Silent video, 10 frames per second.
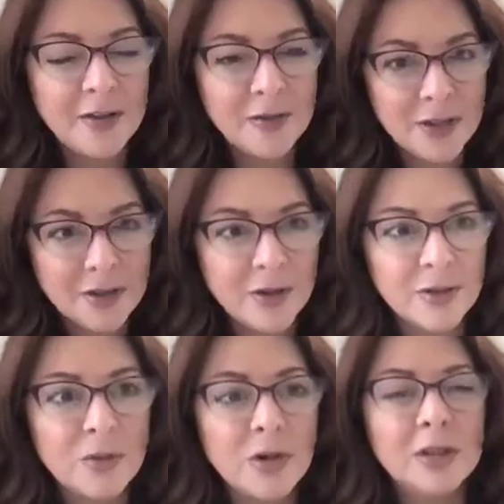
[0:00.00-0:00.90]
thing around
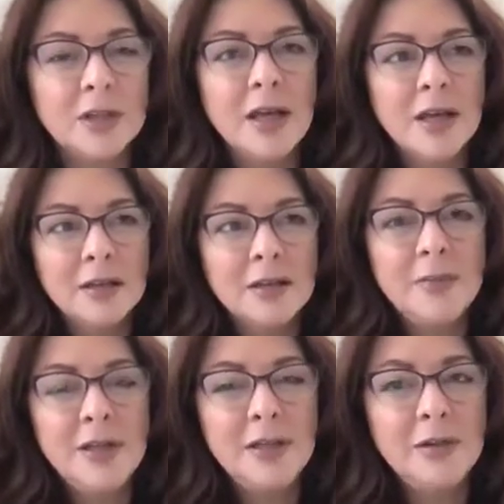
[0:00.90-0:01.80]
the world. The
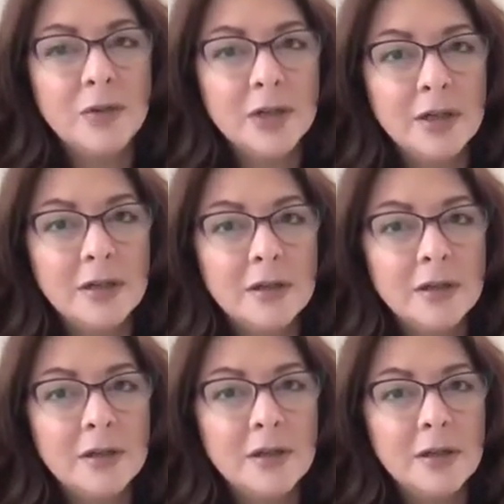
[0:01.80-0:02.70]
minute where